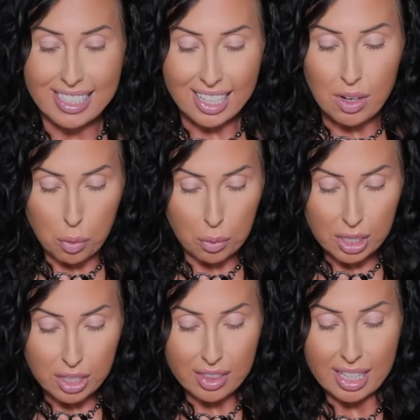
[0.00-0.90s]
did
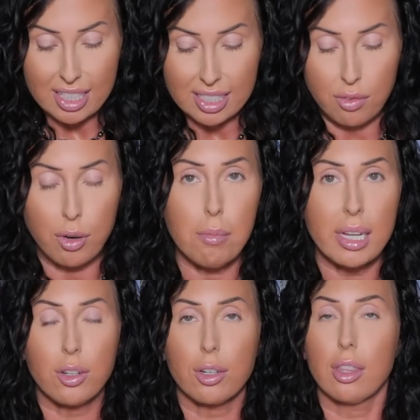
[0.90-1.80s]
order these from
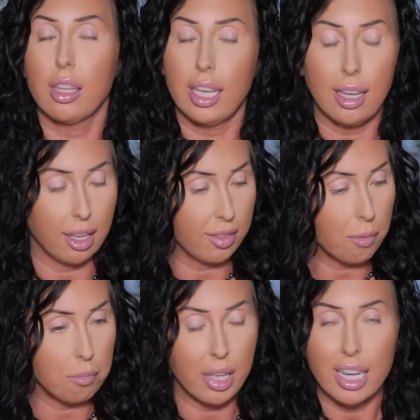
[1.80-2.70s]
Unearthly the
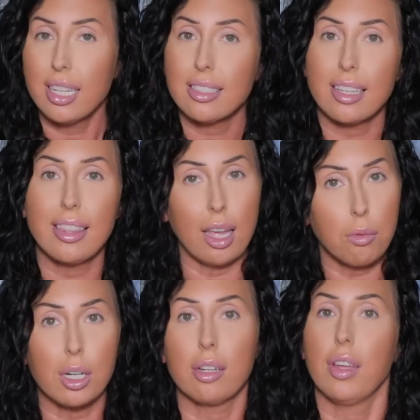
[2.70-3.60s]
minute they
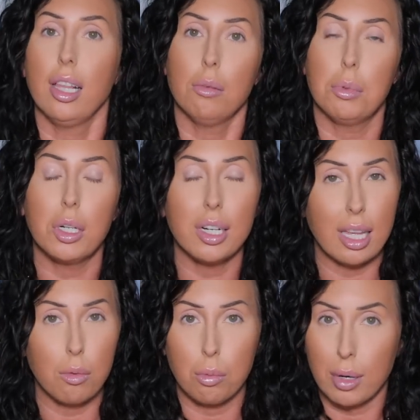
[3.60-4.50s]
were available.
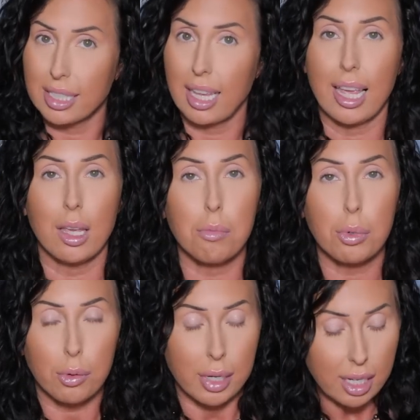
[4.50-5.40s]
It was a
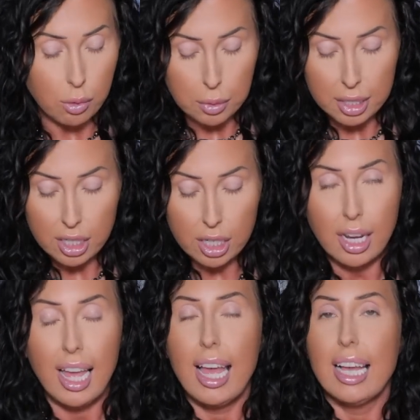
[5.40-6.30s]

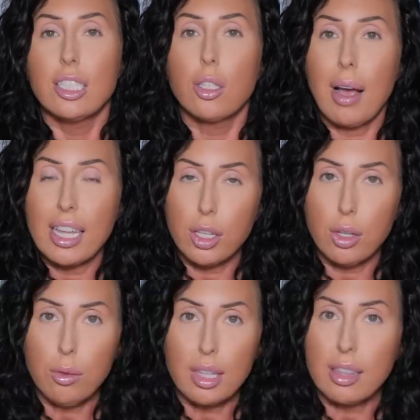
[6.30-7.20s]
pre-order, so I
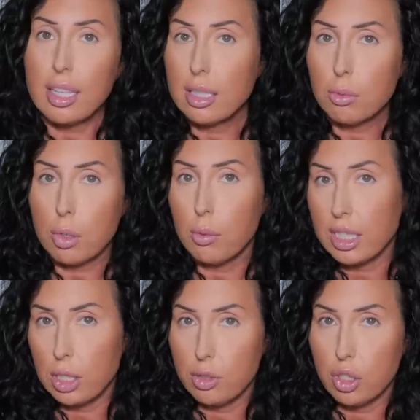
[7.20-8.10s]
knew that these were
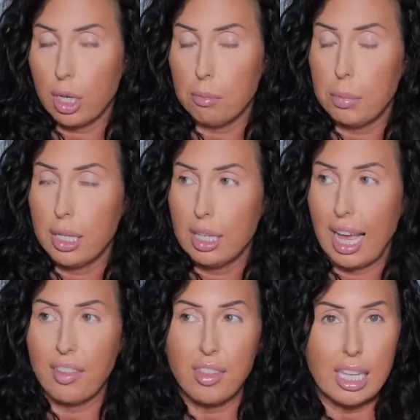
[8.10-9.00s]
going to ship
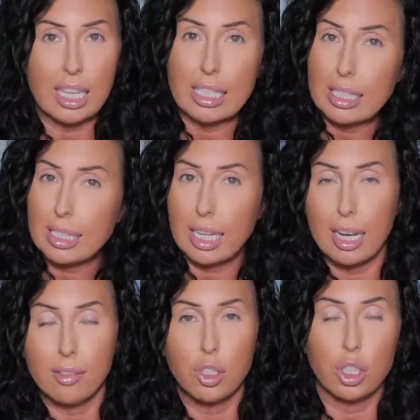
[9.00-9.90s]
at the end
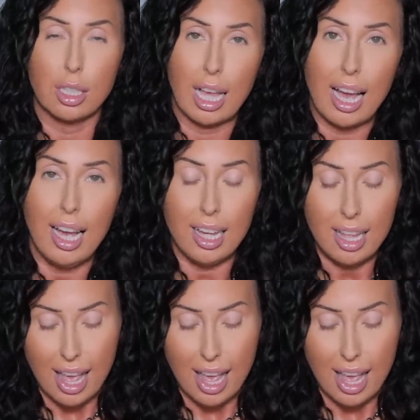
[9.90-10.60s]
of July,